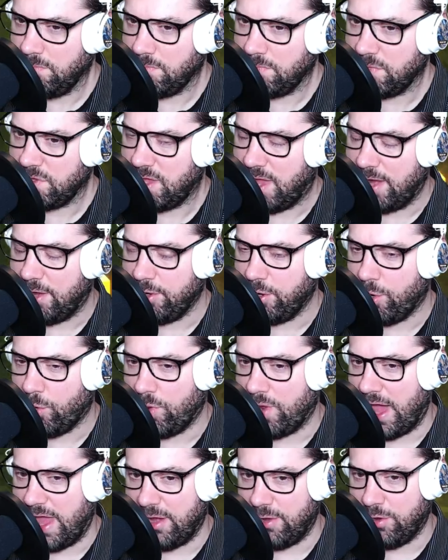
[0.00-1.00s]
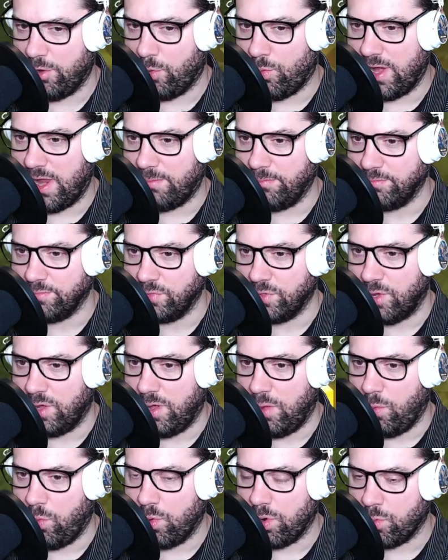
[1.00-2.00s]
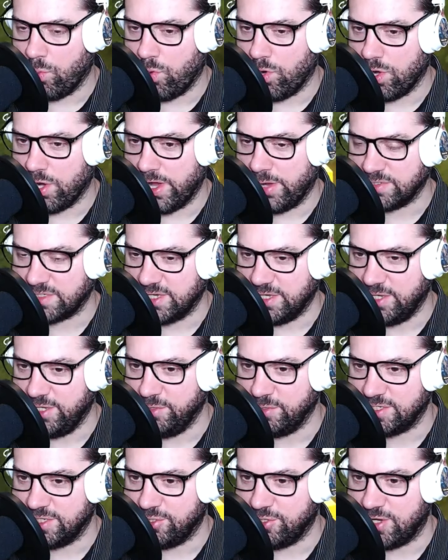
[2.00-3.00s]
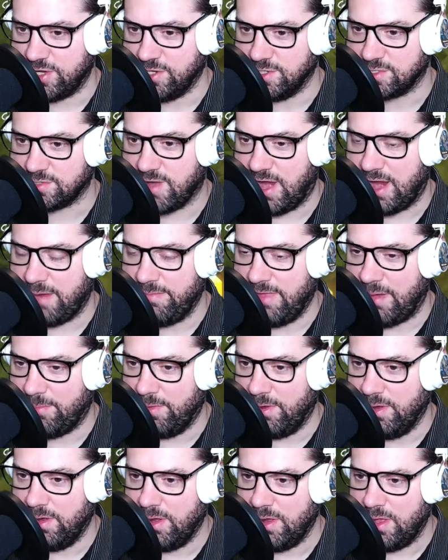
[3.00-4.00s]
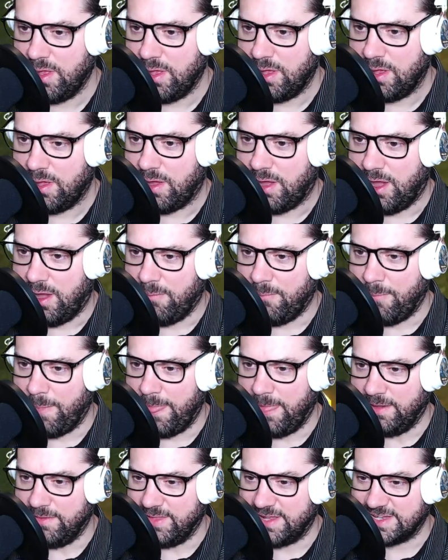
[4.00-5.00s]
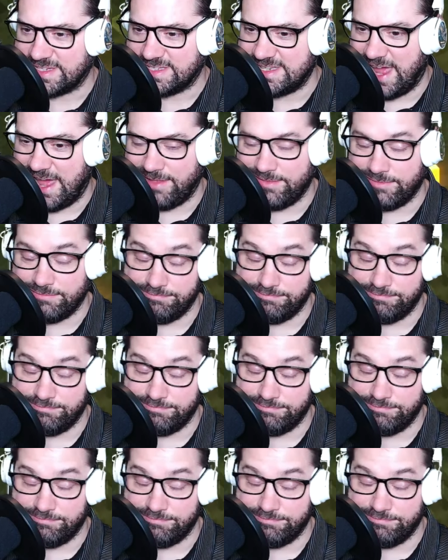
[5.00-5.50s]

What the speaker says: I don't know what word I was going to use to try to describe that, but like that's not